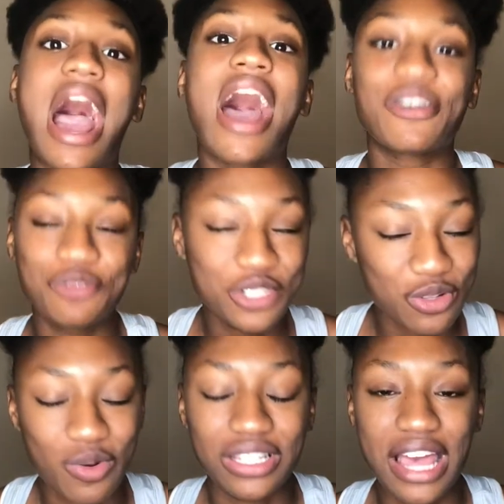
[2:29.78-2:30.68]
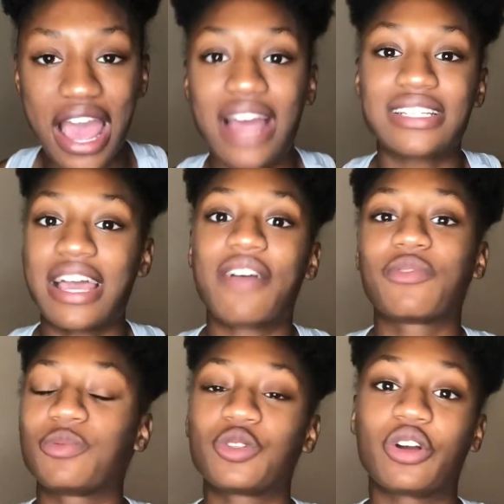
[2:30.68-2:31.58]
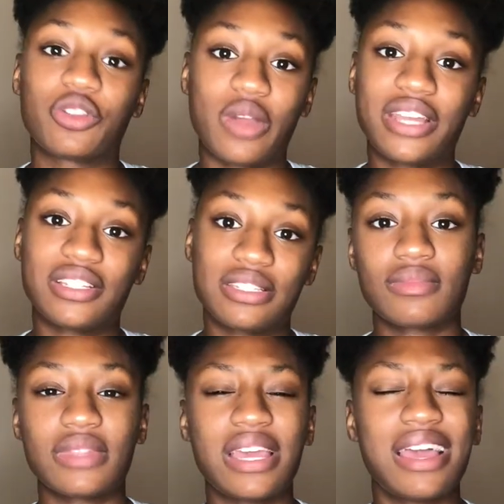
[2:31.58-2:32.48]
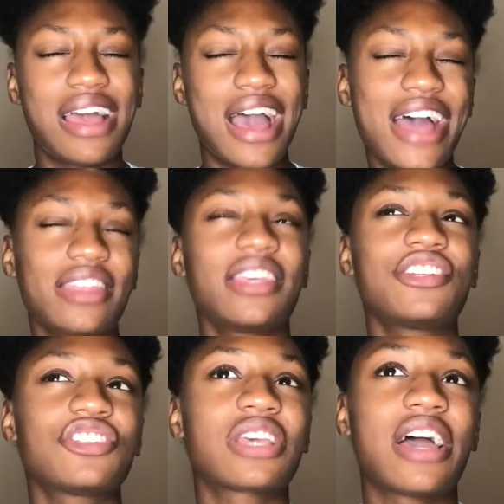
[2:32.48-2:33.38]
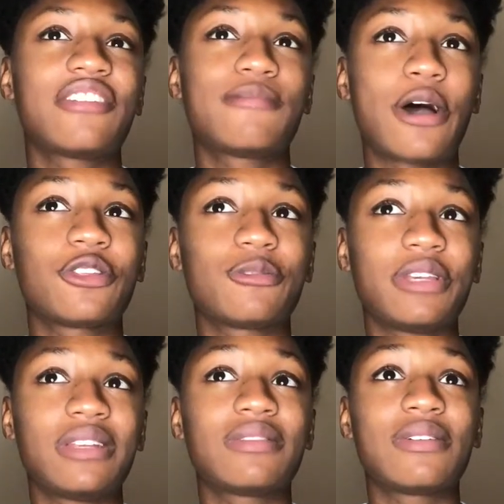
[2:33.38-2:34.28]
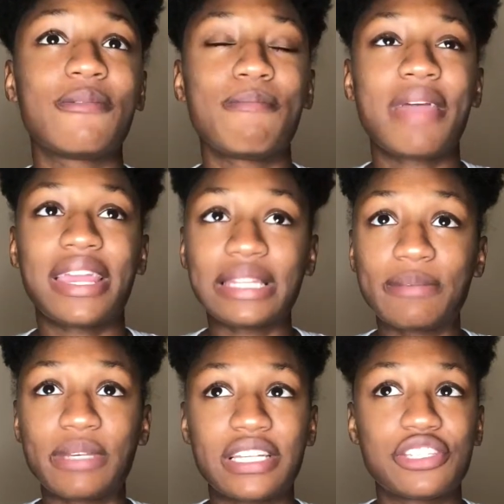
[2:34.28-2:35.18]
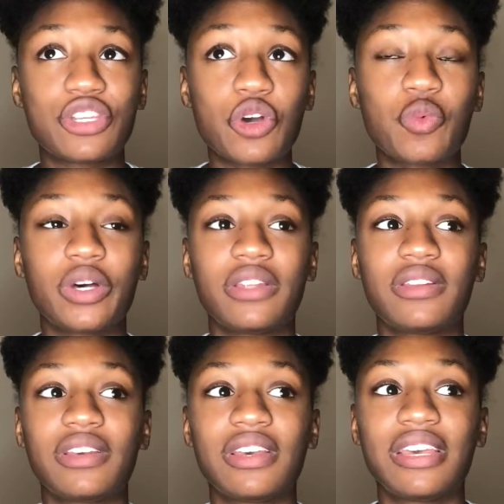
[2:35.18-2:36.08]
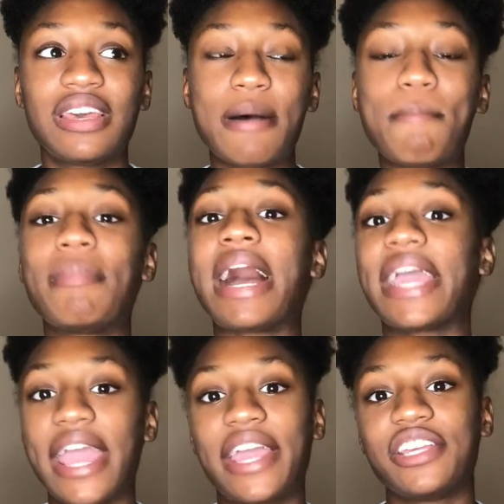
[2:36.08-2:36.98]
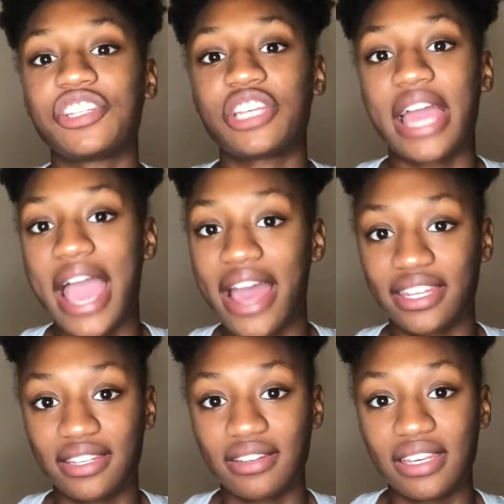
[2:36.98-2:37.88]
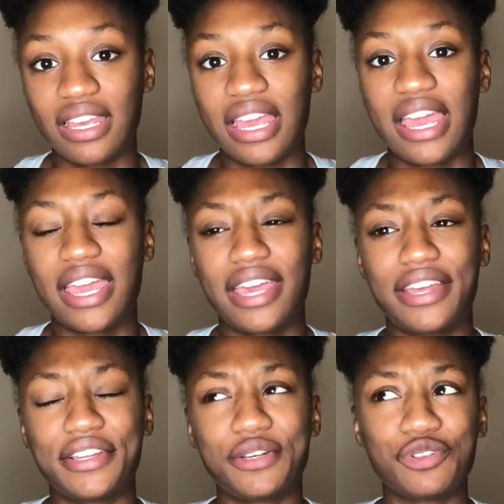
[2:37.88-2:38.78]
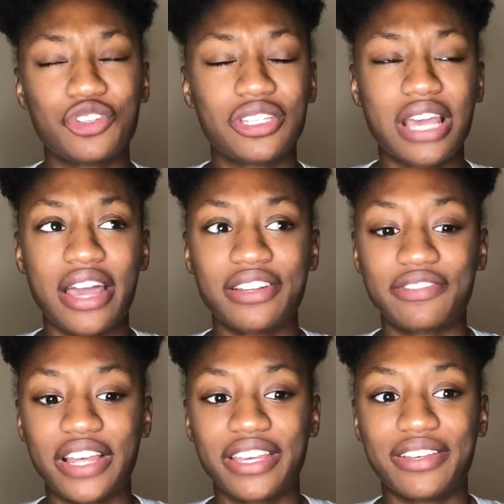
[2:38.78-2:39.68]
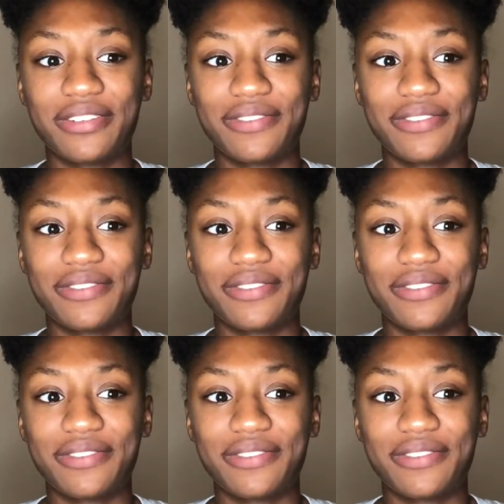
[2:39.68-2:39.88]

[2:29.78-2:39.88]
I was the one that had to have rheumatoid arthritis. I think it just kind of bothered me, mainly because no one my age had it, and it was just kind of like,